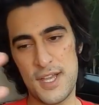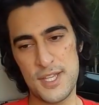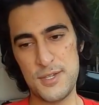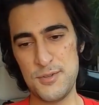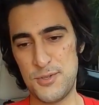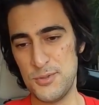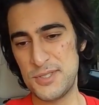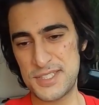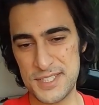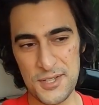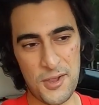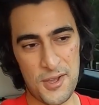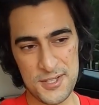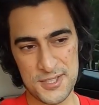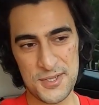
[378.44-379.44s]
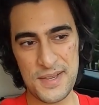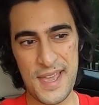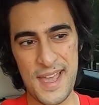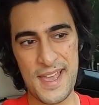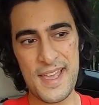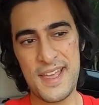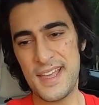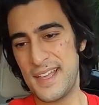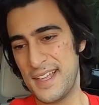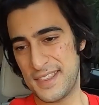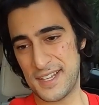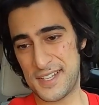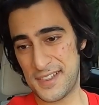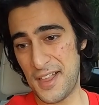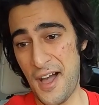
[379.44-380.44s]
You do still also get
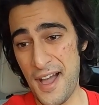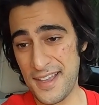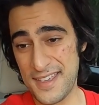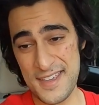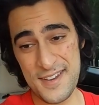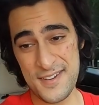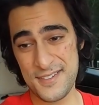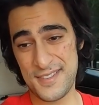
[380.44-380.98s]
the clock here,